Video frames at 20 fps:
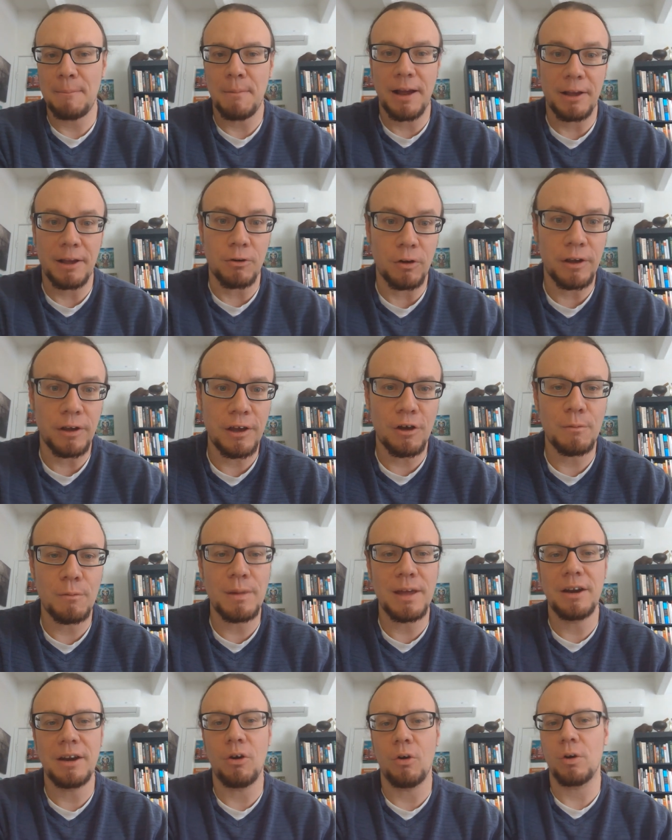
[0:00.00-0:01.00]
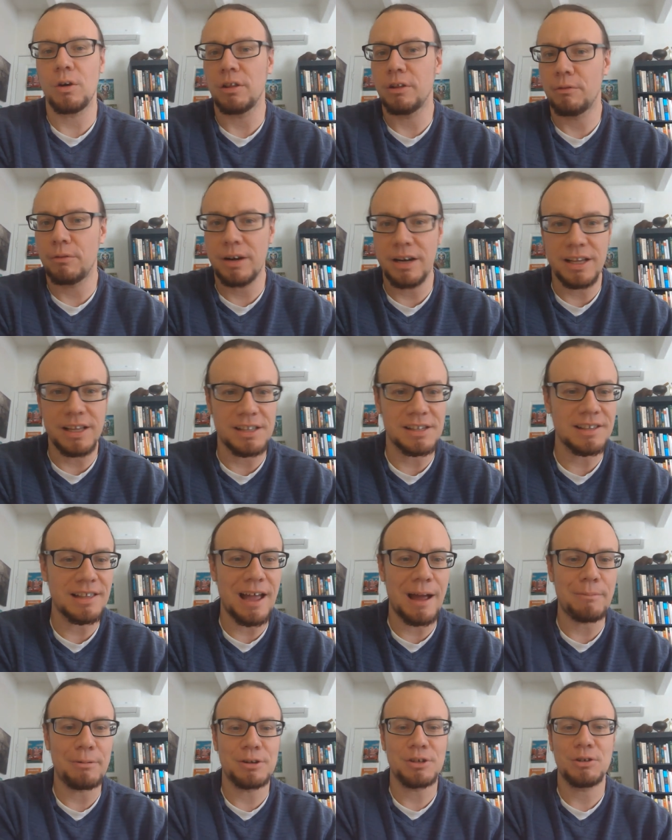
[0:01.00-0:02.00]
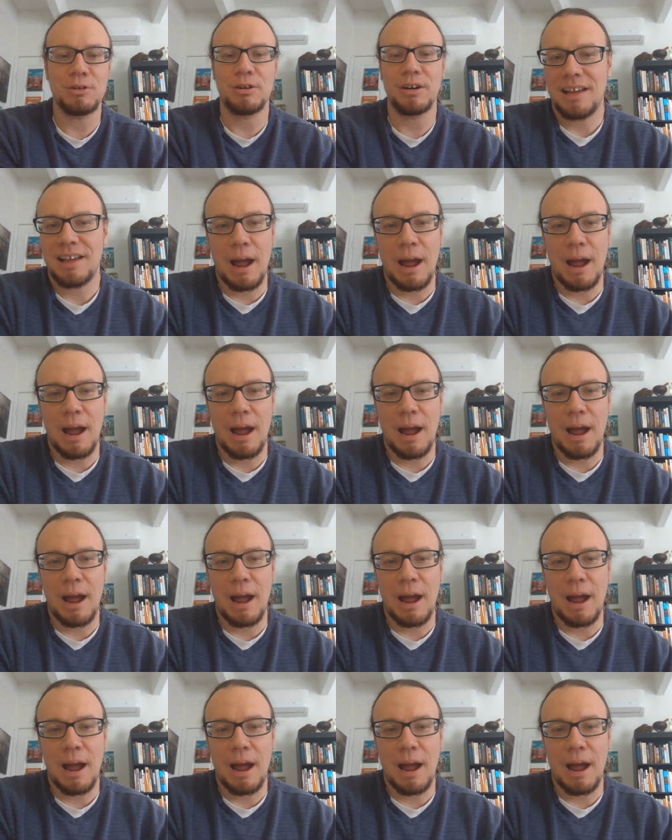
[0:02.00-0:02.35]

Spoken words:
Michael Kilman, or Liridian's Laboratory.